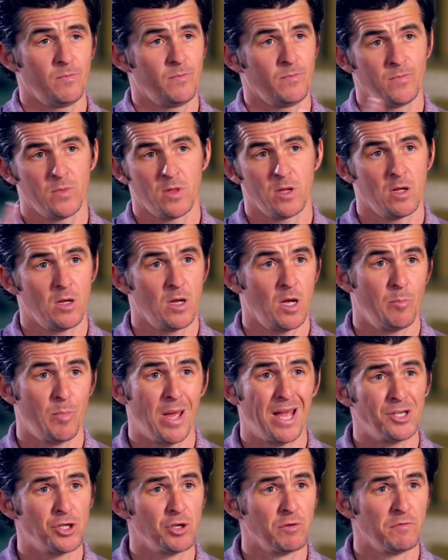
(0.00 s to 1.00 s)
behavior
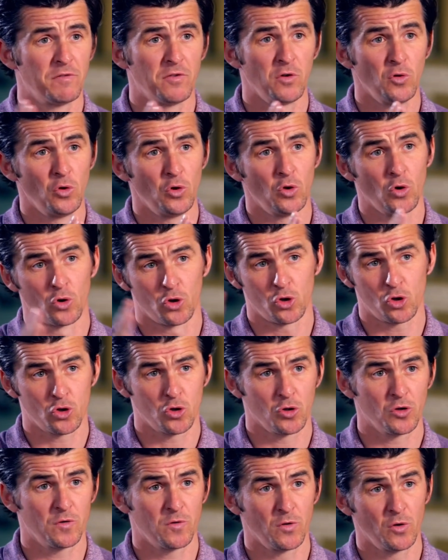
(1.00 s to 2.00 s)
both on and
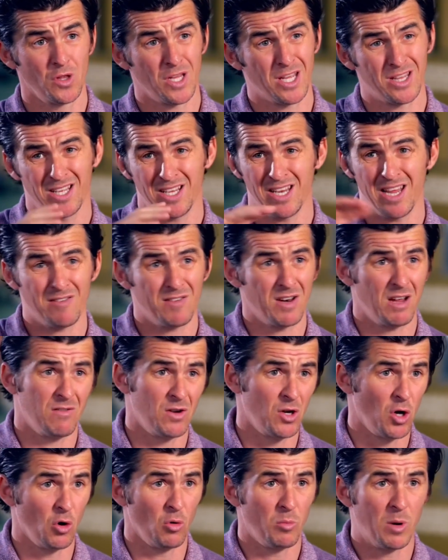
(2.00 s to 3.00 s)
off the field.
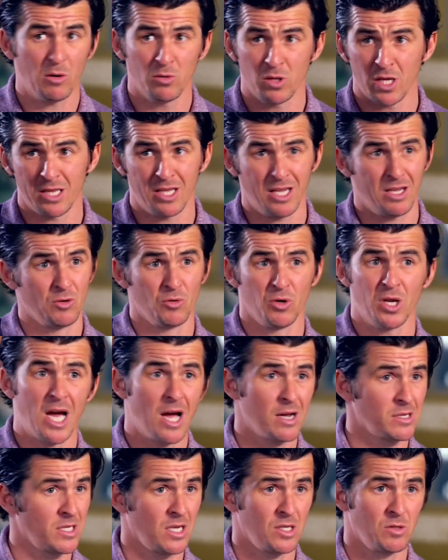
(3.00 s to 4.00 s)
Nevertheless,
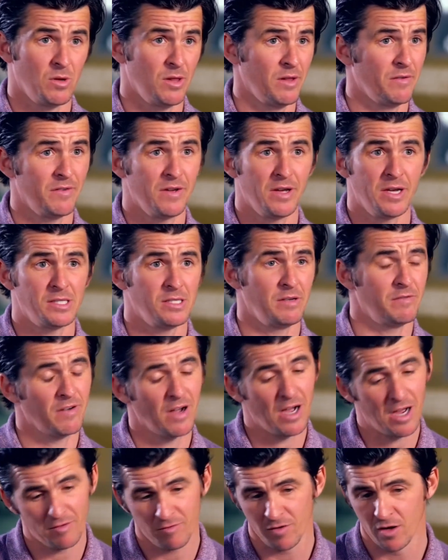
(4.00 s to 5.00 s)
Ousmane Dabo is
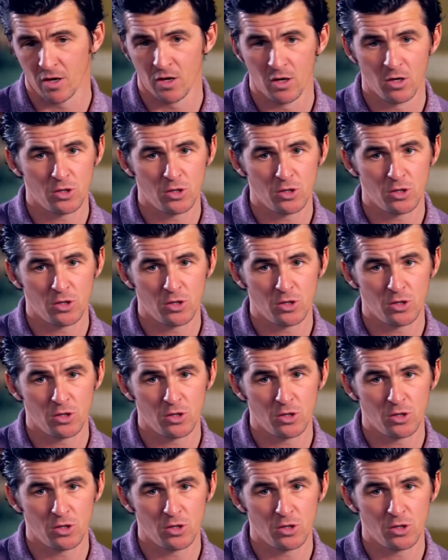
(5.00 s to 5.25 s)
possibly